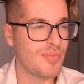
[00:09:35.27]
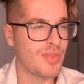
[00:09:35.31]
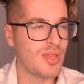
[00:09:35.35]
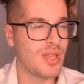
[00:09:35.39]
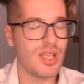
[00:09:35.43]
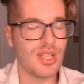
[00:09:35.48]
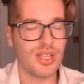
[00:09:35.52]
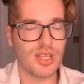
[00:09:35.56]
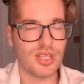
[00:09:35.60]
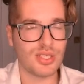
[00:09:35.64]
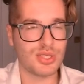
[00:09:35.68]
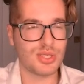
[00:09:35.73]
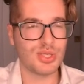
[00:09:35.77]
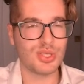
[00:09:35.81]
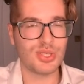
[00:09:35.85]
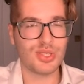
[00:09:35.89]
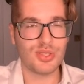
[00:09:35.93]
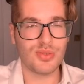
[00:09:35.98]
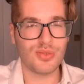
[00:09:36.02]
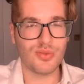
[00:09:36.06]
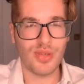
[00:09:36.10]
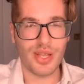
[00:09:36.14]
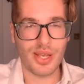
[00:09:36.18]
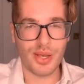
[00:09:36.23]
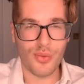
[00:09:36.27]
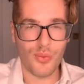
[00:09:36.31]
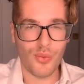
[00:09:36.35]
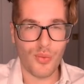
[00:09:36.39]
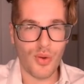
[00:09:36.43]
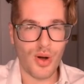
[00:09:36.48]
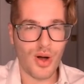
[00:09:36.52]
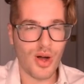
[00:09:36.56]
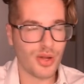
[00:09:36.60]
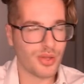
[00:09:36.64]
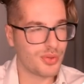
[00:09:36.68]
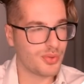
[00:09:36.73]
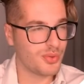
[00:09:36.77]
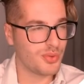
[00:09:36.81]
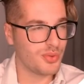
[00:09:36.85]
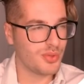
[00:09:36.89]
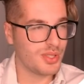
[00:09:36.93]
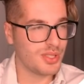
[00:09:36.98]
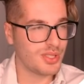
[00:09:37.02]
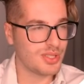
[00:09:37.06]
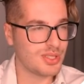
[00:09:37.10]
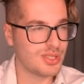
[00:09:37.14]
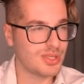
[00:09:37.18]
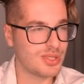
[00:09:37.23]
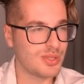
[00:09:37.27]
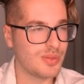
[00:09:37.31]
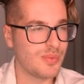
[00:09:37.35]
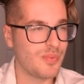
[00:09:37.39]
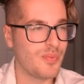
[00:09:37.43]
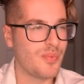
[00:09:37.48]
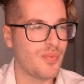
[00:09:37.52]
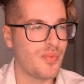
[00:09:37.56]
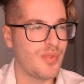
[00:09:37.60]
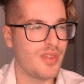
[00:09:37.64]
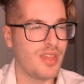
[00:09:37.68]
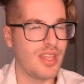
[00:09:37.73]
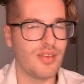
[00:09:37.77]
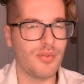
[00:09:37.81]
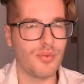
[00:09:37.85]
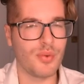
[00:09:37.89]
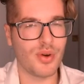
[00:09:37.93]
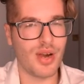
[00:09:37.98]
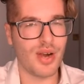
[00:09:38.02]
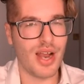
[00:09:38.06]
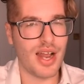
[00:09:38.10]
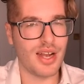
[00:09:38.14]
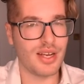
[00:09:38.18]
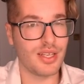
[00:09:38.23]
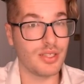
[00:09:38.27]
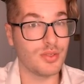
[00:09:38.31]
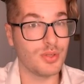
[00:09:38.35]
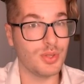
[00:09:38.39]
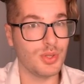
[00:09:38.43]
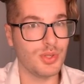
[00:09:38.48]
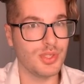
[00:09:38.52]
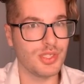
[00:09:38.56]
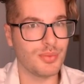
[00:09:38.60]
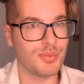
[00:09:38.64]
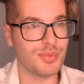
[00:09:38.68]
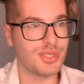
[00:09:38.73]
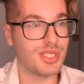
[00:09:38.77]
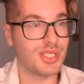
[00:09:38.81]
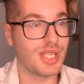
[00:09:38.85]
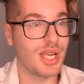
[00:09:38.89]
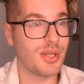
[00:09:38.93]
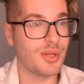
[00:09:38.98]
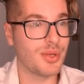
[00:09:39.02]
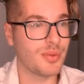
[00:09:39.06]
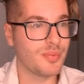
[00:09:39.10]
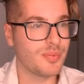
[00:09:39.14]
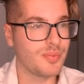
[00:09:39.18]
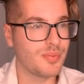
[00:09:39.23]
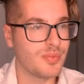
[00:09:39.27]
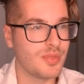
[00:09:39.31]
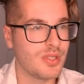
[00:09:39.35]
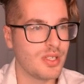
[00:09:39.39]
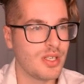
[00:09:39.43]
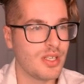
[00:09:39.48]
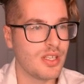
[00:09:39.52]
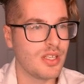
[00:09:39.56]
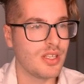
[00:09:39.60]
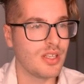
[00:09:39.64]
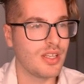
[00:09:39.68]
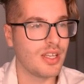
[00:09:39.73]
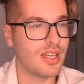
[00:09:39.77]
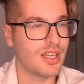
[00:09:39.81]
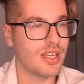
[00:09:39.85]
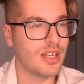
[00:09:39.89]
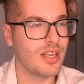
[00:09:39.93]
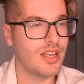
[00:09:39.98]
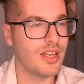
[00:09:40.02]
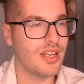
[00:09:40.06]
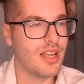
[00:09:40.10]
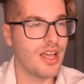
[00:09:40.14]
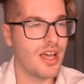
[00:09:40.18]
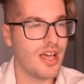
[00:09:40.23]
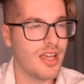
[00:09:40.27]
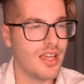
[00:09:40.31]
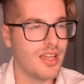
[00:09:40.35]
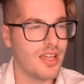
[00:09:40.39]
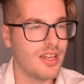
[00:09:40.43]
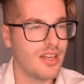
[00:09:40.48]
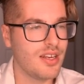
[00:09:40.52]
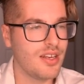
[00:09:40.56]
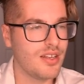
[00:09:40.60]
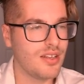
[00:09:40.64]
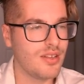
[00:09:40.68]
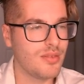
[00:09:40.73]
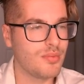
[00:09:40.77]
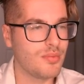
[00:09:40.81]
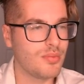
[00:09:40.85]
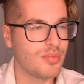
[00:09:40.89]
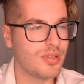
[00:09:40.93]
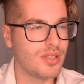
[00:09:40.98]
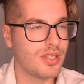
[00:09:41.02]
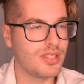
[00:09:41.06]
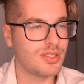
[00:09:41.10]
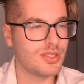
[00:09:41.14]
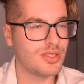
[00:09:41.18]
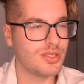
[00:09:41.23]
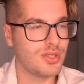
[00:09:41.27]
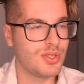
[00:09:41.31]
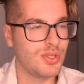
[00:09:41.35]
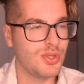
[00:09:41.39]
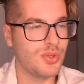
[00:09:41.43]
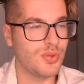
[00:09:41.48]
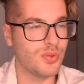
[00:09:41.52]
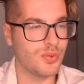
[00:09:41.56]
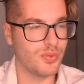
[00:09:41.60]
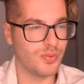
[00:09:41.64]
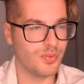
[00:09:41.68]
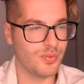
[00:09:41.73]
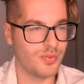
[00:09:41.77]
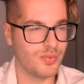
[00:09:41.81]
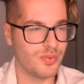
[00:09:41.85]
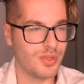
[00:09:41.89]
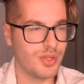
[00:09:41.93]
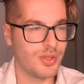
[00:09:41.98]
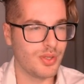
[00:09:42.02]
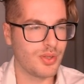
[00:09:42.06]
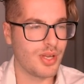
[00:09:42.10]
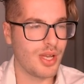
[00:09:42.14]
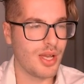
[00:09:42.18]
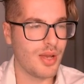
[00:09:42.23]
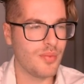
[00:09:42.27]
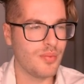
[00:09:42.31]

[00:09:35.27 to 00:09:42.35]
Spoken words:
Let's just like walk through this if we were adding two numbers together. Like 9 plus 2, okay?